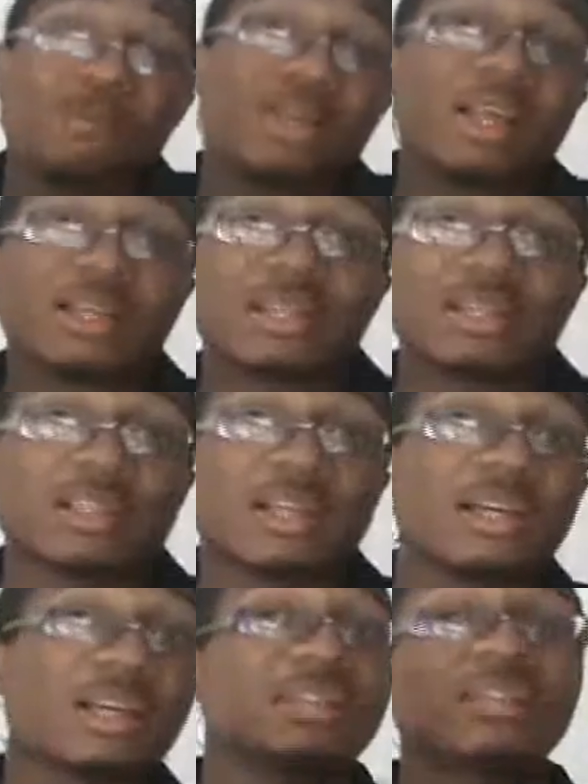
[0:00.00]
But that, as I
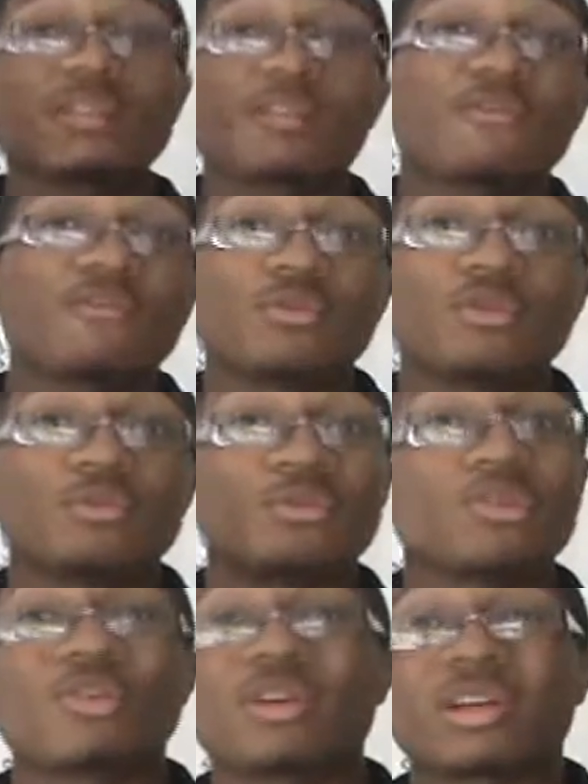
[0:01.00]
said, that's in the future.
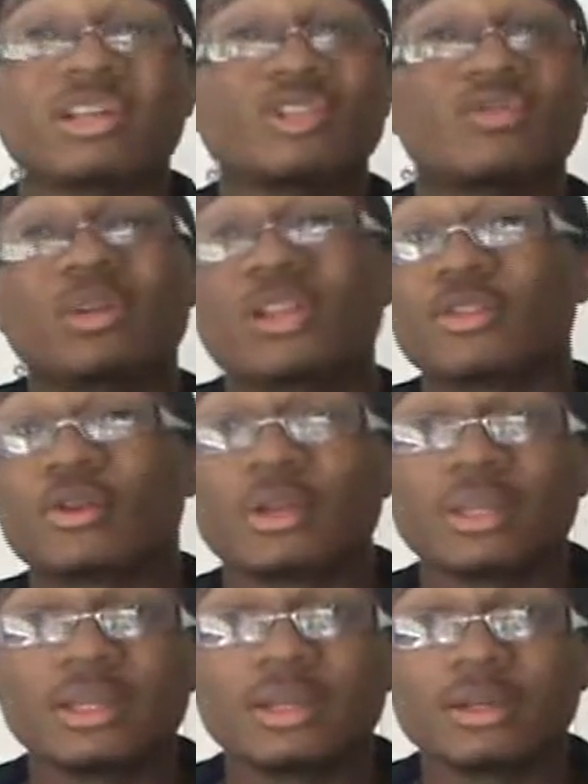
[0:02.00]
We're talking
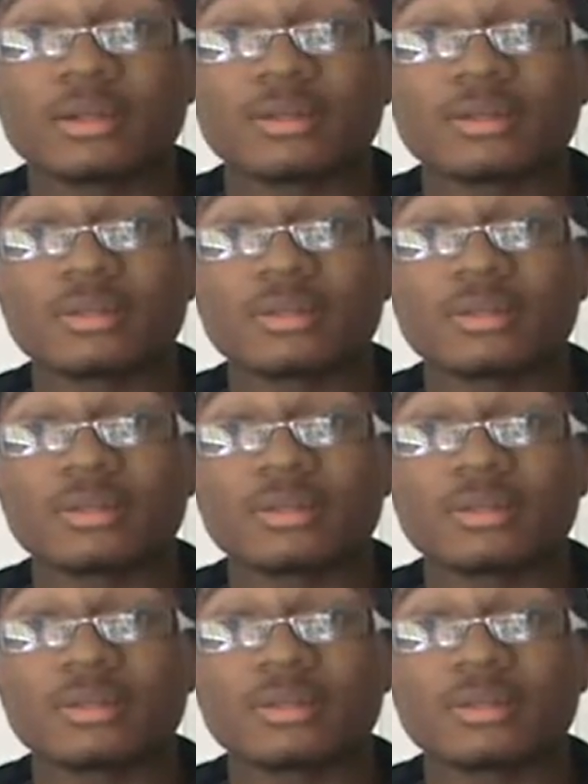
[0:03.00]
20, 30 years.